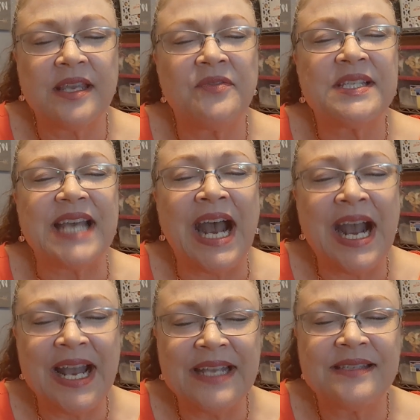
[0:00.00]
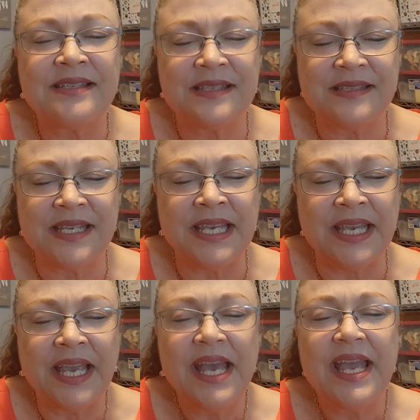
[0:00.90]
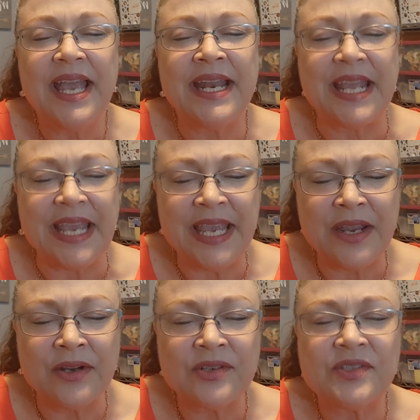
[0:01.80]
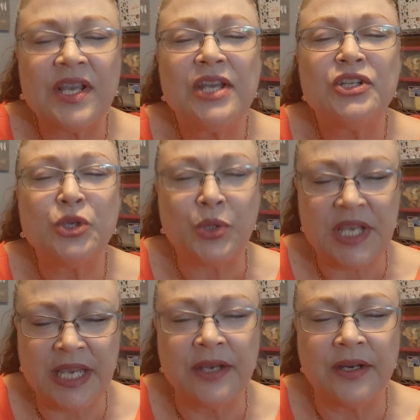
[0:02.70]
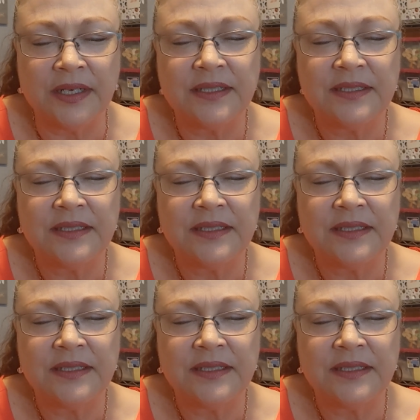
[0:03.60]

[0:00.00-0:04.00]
Give us eyes to see and ears to hear,